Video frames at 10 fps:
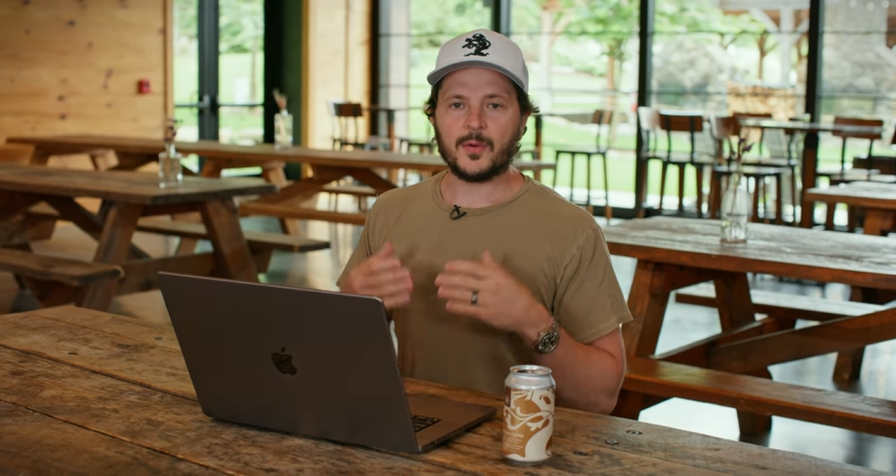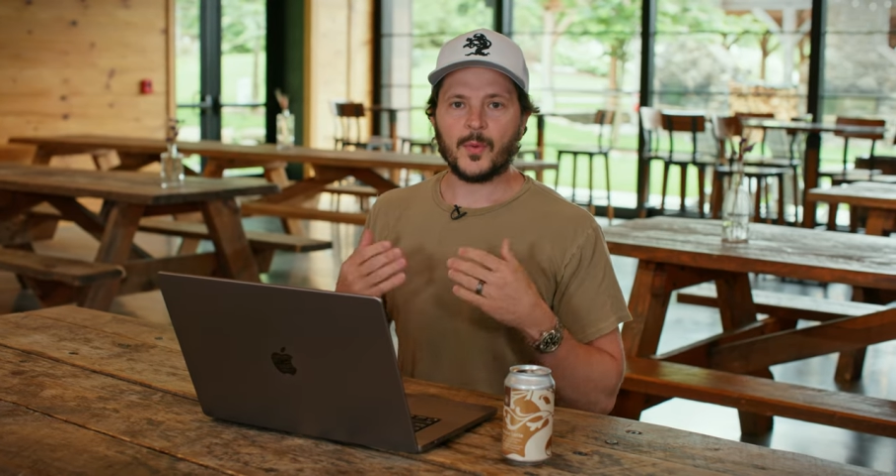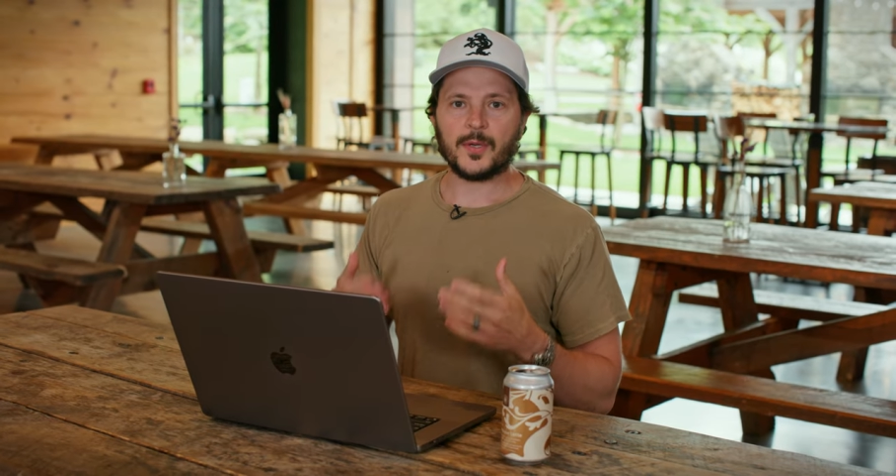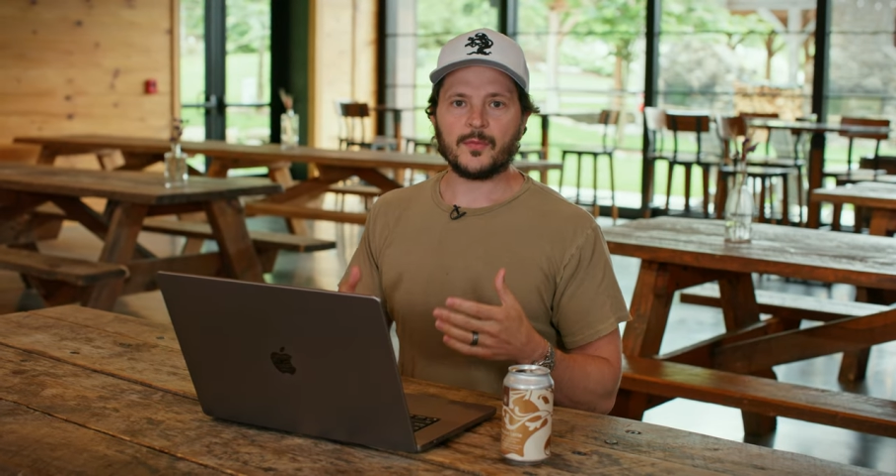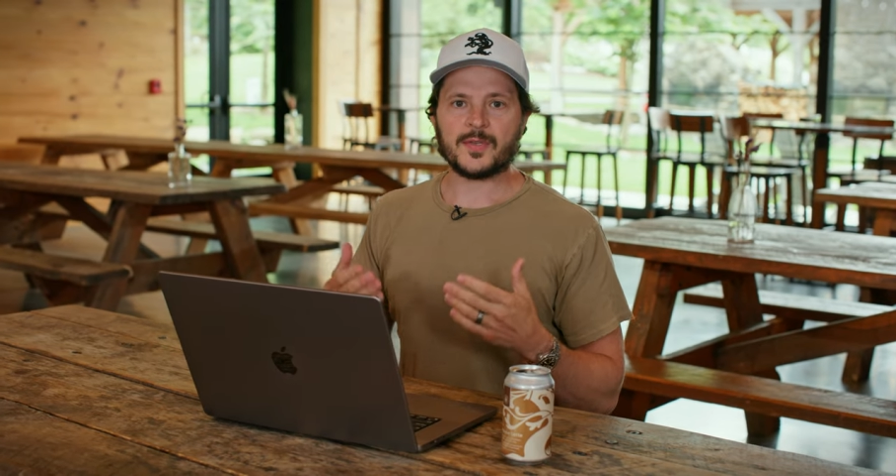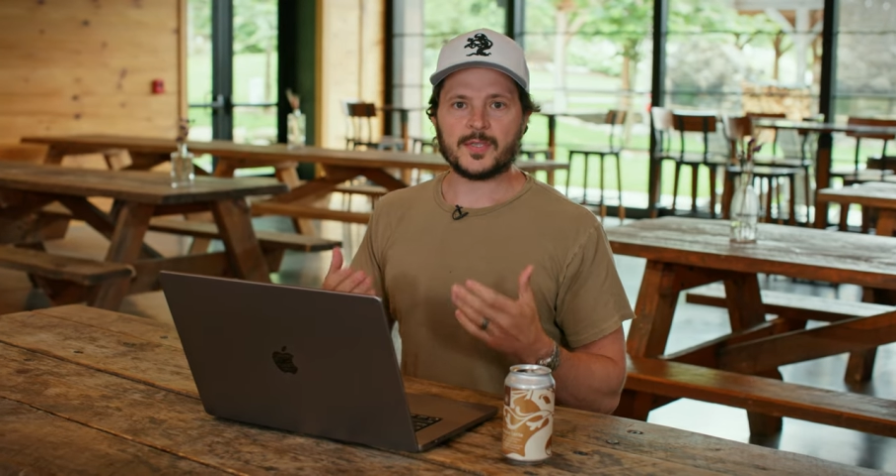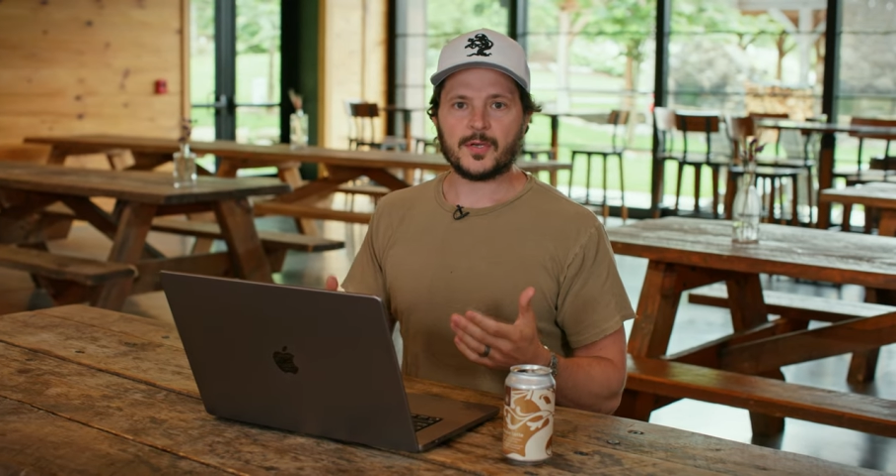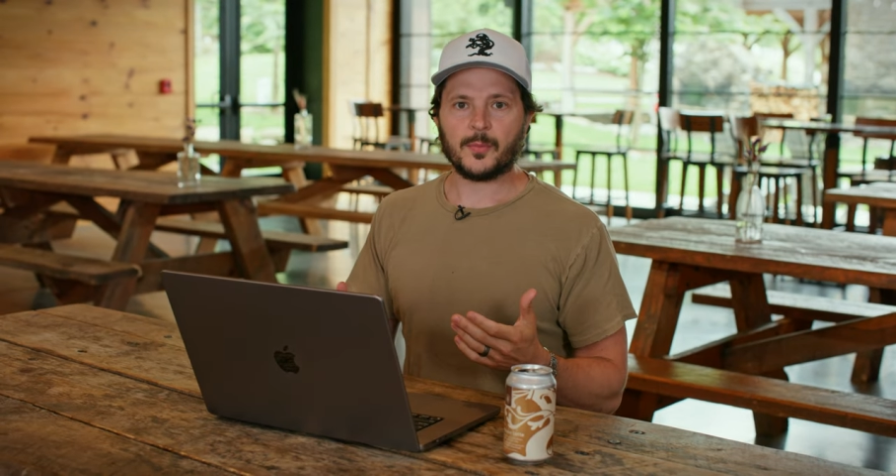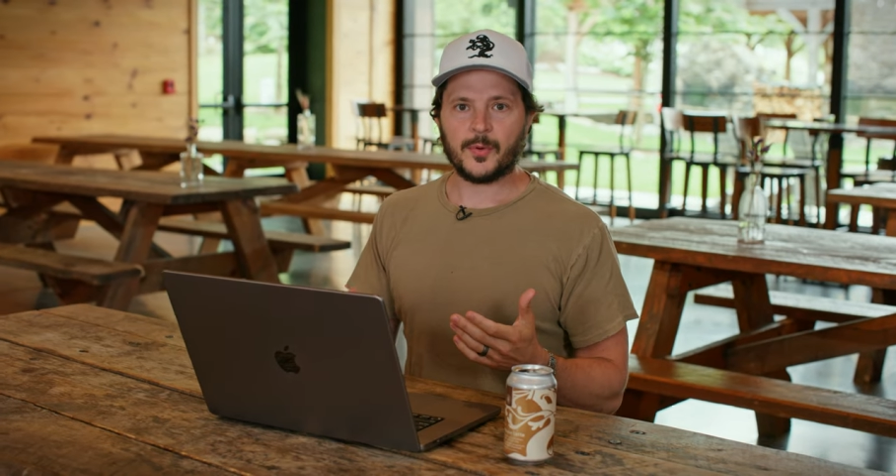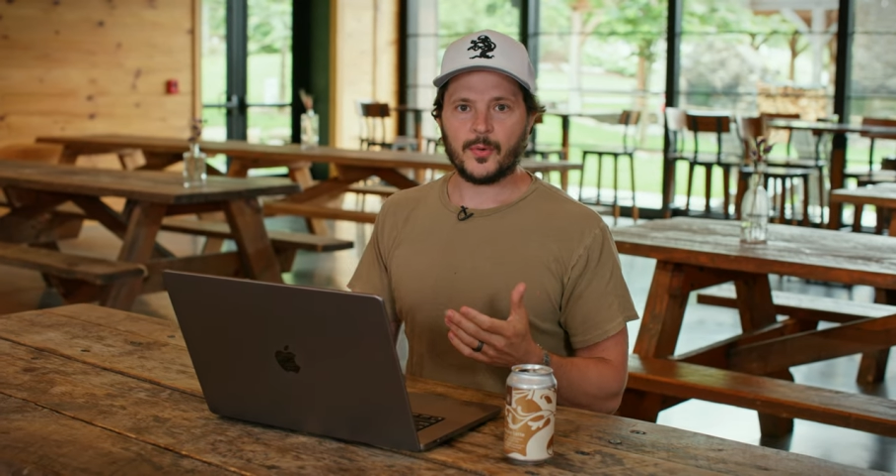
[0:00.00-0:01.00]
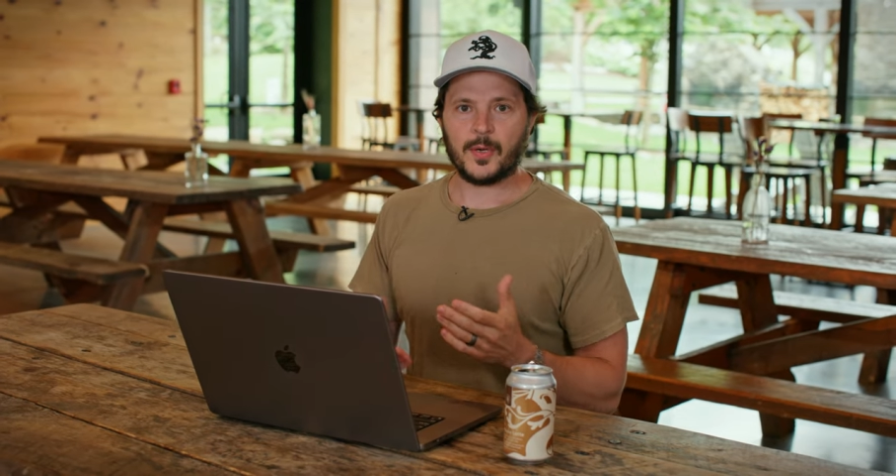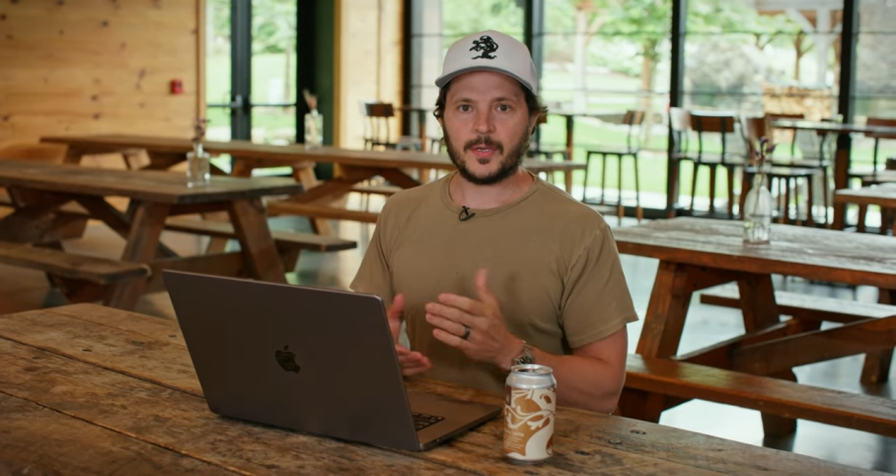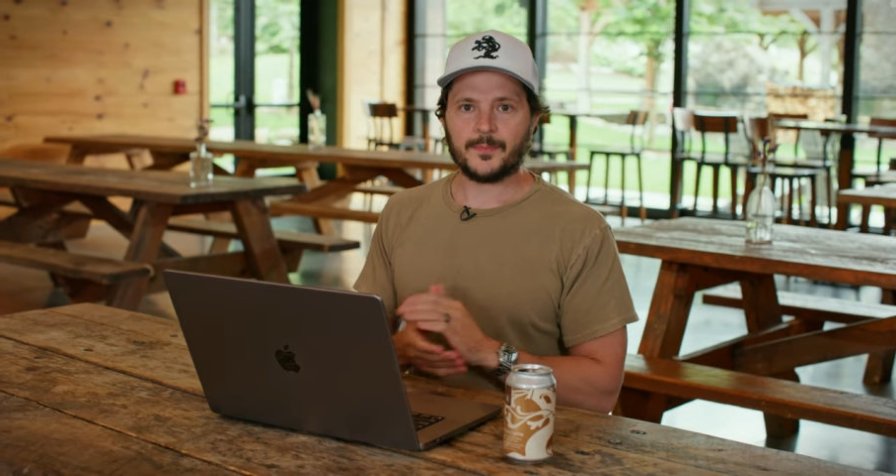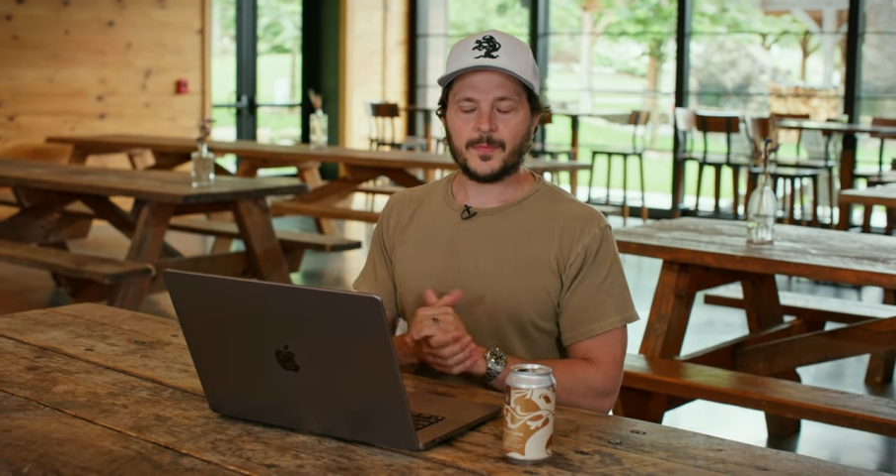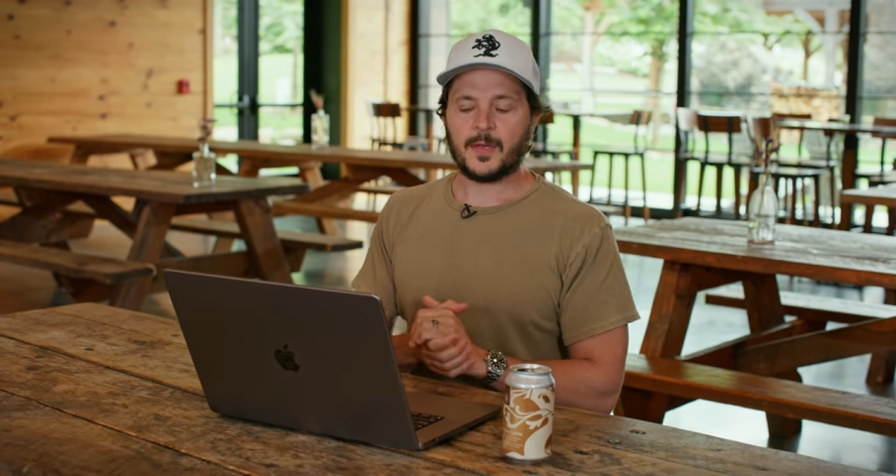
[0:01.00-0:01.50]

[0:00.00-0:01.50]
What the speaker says: when you visit a brewery.